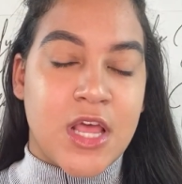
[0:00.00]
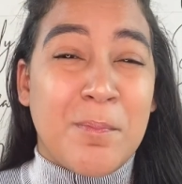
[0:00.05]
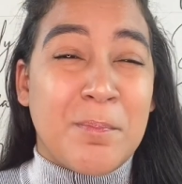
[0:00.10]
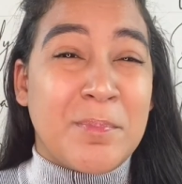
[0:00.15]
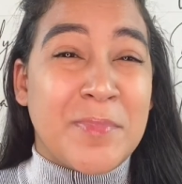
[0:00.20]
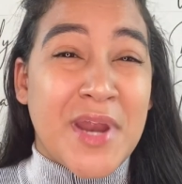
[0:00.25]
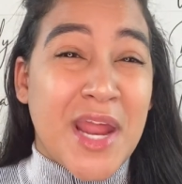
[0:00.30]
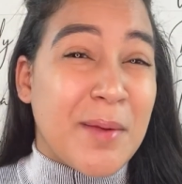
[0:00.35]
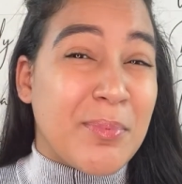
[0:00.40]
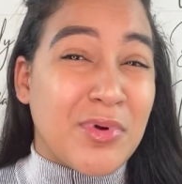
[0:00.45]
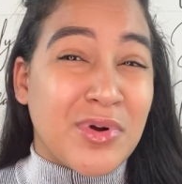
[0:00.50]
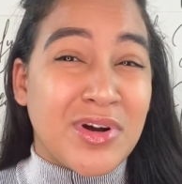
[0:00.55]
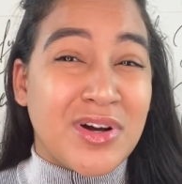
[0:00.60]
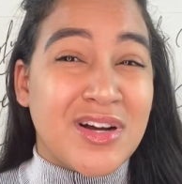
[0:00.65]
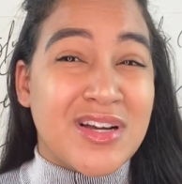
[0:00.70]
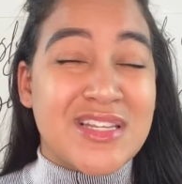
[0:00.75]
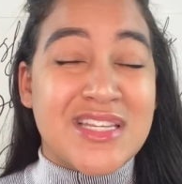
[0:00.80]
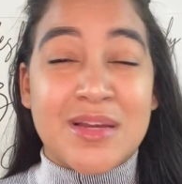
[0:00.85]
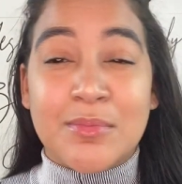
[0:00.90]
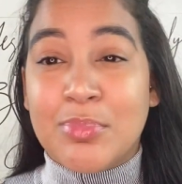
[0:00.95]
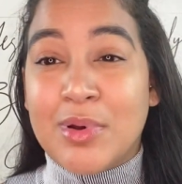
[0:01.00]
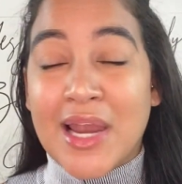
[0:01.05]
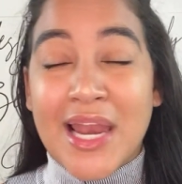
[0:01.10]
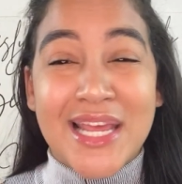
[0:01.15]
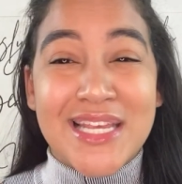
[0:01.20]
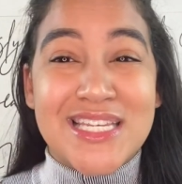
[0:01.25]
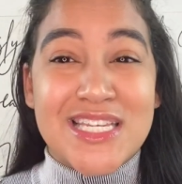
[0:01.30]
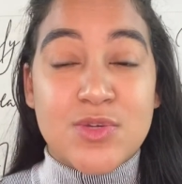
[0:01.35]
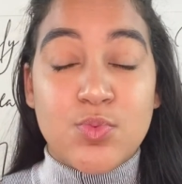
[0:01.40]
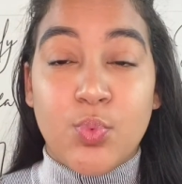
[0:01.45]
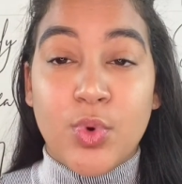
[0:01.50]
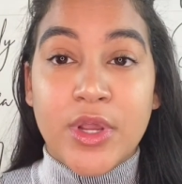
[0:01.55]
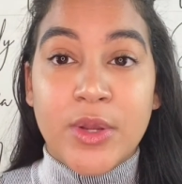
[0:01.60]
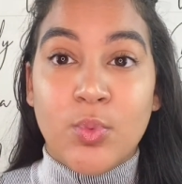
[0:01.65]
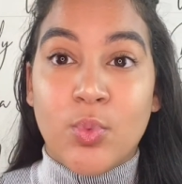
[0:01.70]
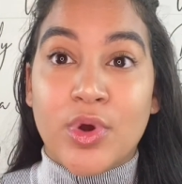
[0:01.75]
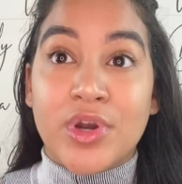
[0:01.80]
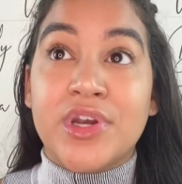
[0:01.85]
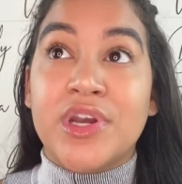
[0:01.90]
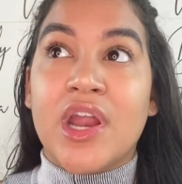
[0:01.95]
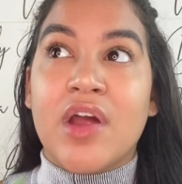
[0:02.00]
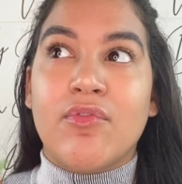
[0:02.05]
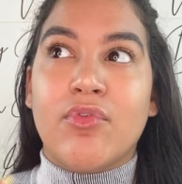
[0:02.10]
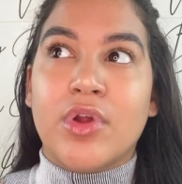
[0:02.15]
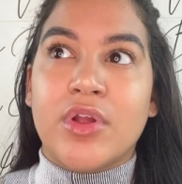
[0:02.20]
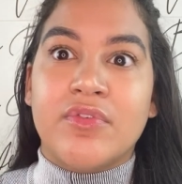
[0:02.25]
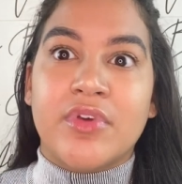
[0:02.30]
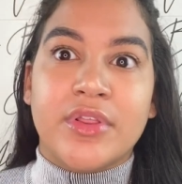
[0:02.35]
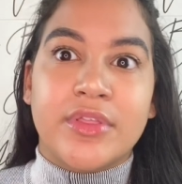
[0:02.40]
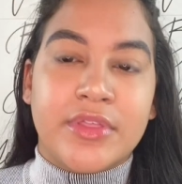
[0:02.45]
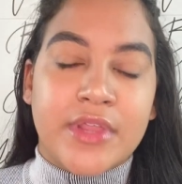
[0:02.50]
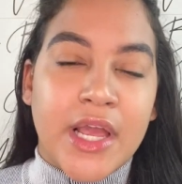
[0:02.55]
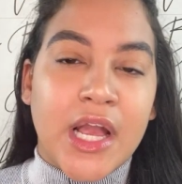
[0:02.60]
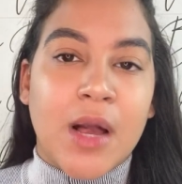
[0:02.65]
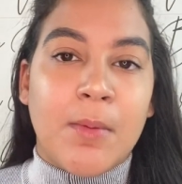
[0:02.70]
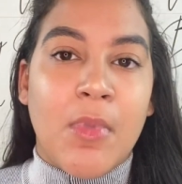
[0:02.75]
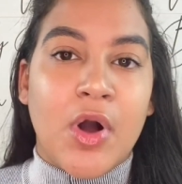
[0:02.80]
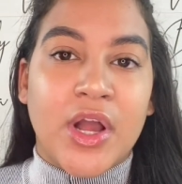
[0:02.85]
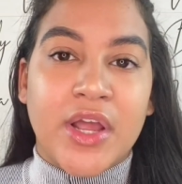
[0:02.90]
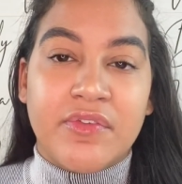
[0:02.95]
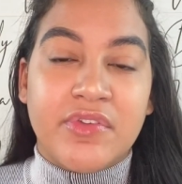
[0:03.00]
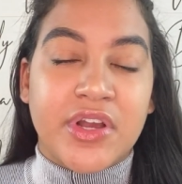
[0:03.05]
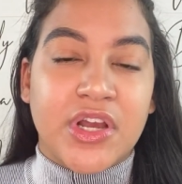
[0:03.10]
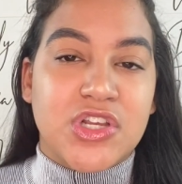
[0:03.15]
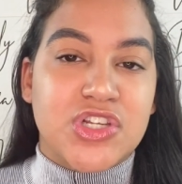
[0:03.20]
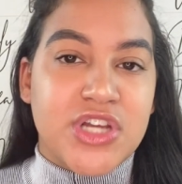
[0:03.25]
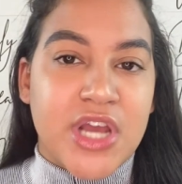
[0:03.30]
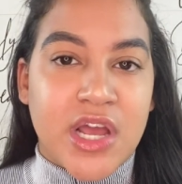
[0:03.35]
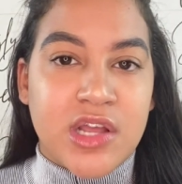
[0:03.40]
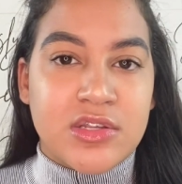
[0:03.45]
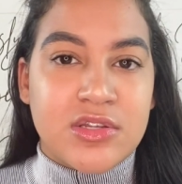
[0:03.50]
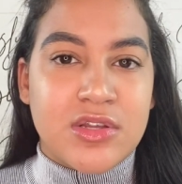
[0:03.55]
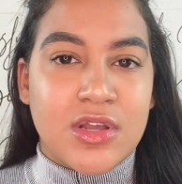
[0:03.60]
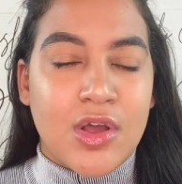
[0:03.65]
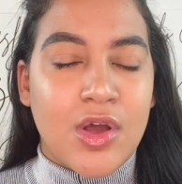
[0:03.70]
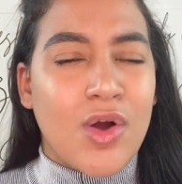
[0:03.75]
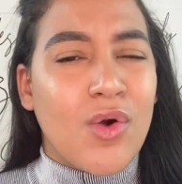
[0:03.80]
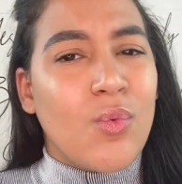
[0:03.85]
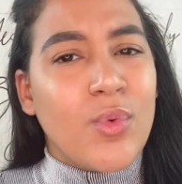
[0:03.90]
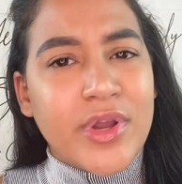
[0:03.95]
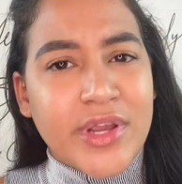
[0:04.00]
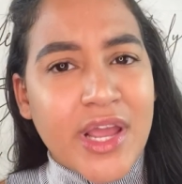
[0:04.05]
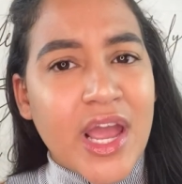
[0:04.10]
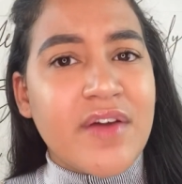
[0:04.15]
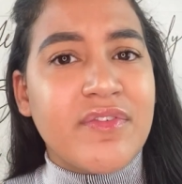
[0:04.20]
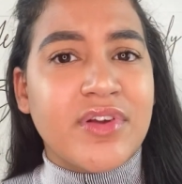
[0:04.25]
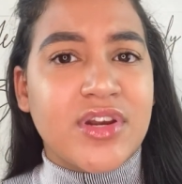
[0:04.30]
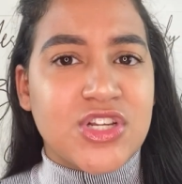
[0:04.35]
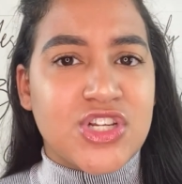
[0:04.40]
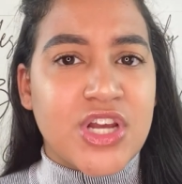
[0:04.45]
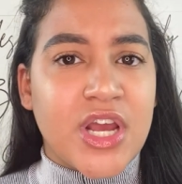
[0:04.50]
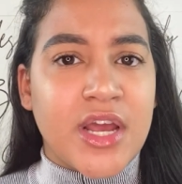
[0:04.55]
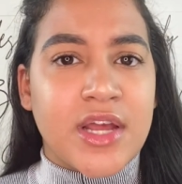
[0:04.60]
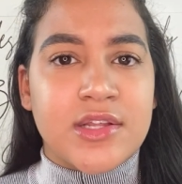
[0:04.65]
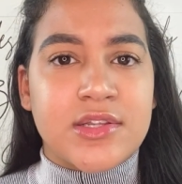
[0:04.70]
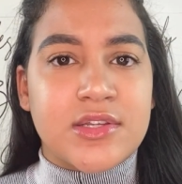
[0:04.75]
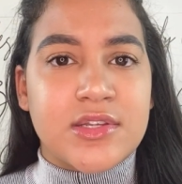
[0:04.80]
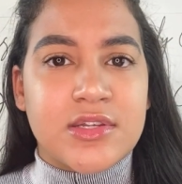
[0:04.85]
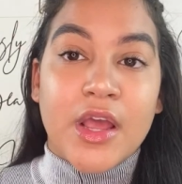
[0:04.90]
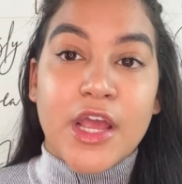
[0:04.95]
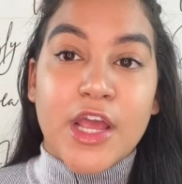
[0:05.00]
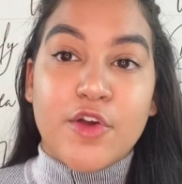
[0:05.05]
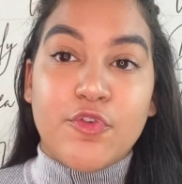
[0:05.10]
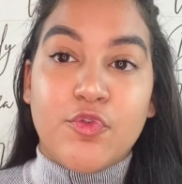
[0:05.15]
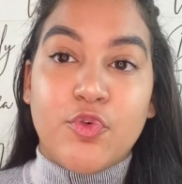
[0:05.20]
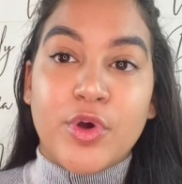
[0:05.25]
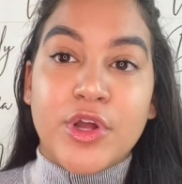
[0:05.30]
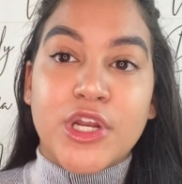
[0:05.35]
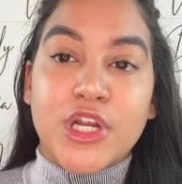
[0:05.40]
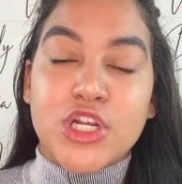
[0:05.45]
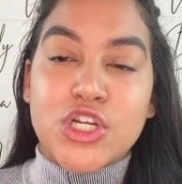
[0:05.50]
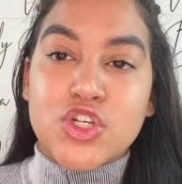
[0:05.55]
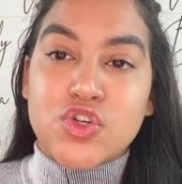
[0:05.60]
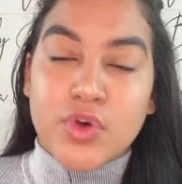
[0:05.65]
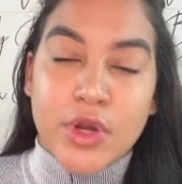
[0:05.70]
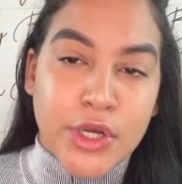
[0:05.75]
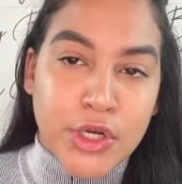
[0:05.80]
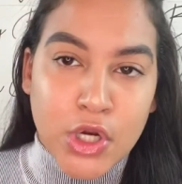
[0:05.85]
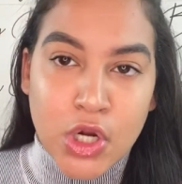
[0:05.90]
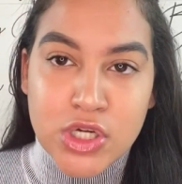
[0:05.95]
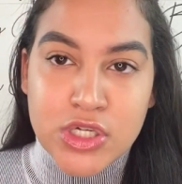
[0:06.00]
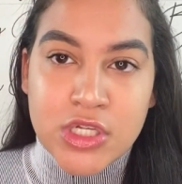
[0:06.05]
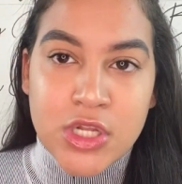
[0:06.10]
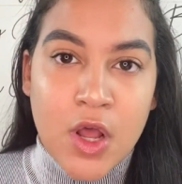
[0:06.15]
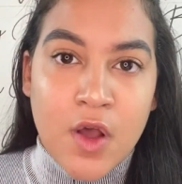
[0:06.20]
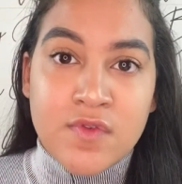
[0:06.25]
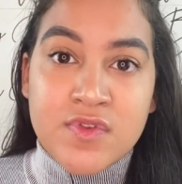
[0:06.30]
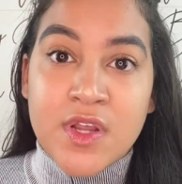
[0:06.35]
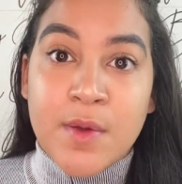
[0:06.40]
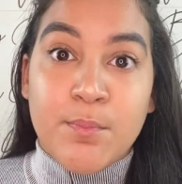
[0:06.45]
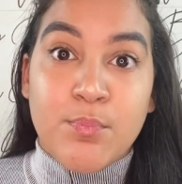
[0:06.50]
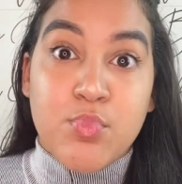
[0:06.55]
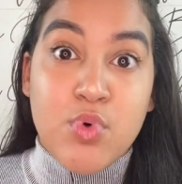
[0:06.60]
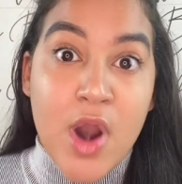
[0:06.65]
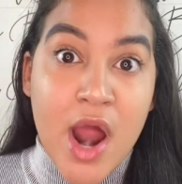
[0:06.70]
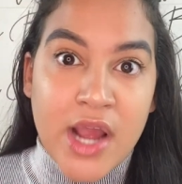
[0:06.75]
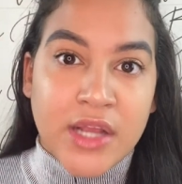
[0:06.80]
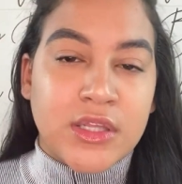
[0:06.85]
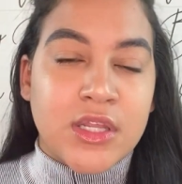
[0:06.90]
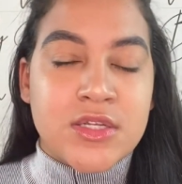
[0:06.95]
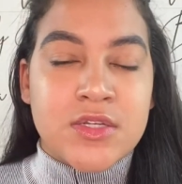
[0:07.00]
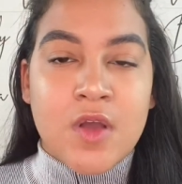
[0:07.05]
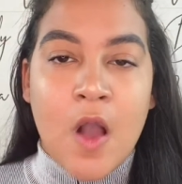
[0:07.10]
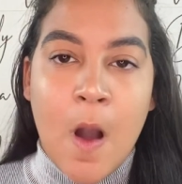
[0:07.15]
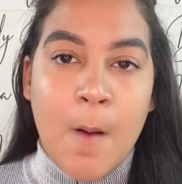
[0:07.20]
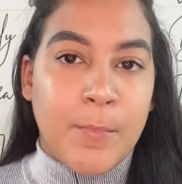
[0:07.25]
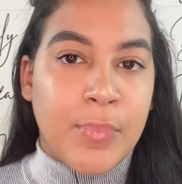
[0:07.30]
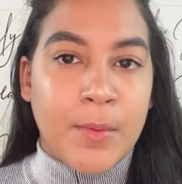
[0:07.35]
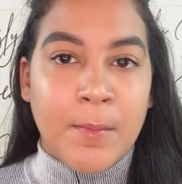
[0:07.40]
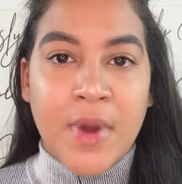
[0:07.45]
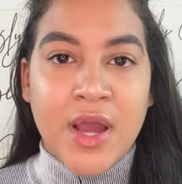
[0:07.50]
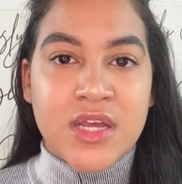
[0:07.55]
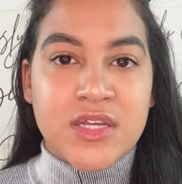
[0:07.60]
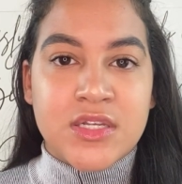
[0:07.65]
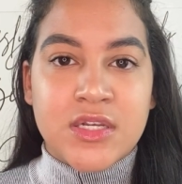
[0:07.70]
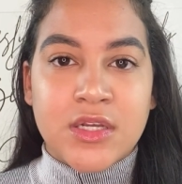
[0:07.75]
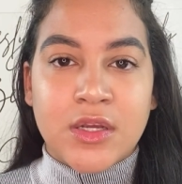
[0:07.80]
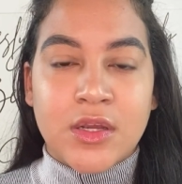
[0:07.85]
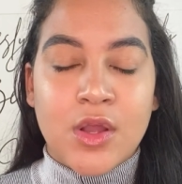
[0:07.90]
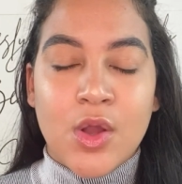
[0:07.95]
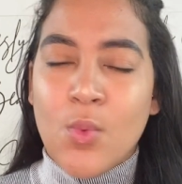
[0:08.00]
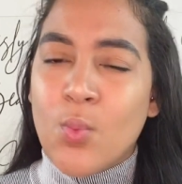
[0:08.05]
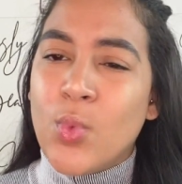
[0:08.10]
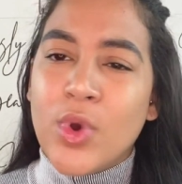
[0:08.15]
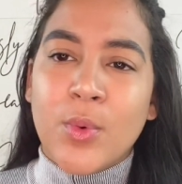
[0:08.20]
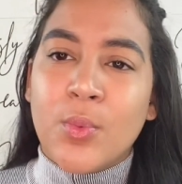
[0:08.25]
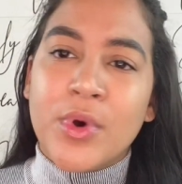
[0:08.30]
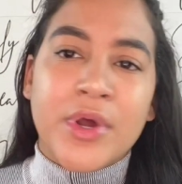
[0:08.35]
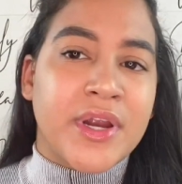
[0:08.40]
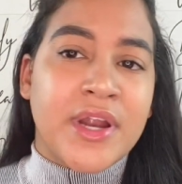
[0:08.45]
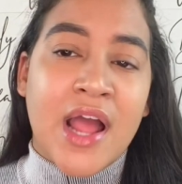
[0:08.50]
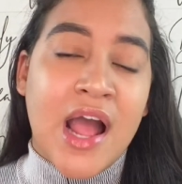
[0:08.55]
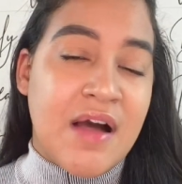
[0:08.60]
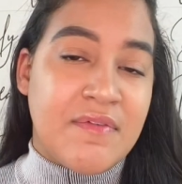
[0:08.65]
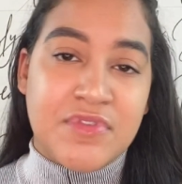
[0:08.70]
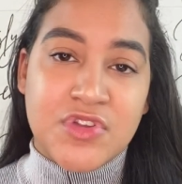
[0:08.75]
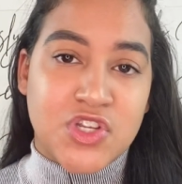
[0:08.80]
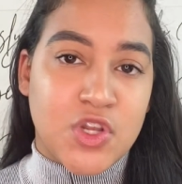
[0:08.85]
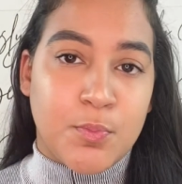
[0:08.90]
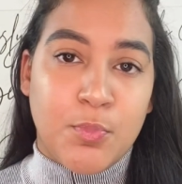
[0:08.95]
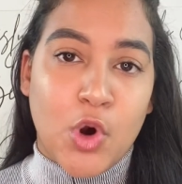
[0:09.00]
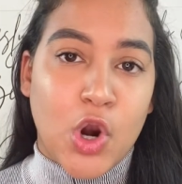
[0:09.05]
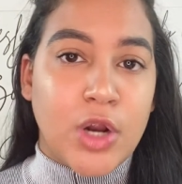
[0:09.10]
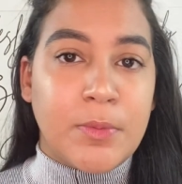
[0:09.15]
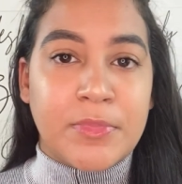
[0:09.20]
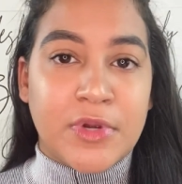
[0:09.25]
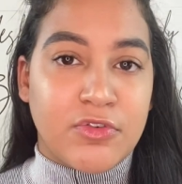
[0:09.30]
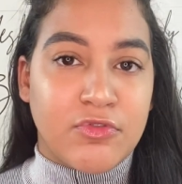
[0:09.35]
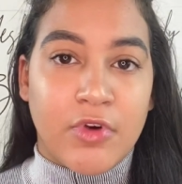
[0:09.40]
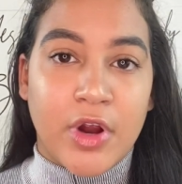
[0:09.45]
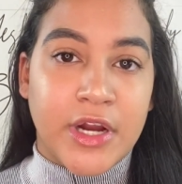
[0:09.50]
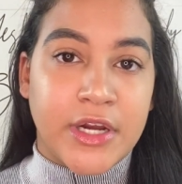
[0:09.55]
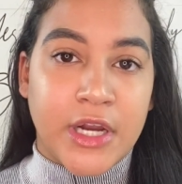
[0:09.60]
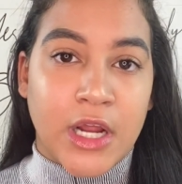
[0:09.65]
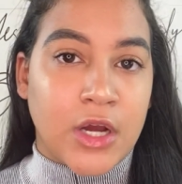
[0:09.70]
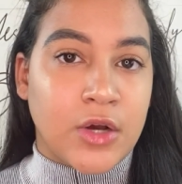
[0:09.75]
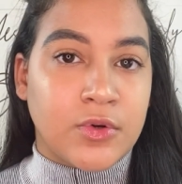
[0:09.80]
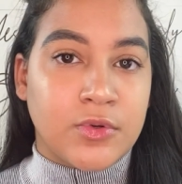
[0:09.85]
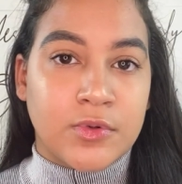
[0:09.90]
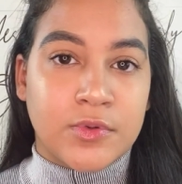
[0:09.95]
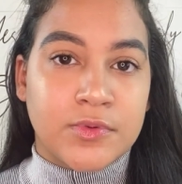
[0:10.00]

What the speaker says: Neighborhoods and places we would never even think about giving a chance, we gave it a chance. If we didn't train ourselves and practice compromising, we wouldn't have this apartment right now.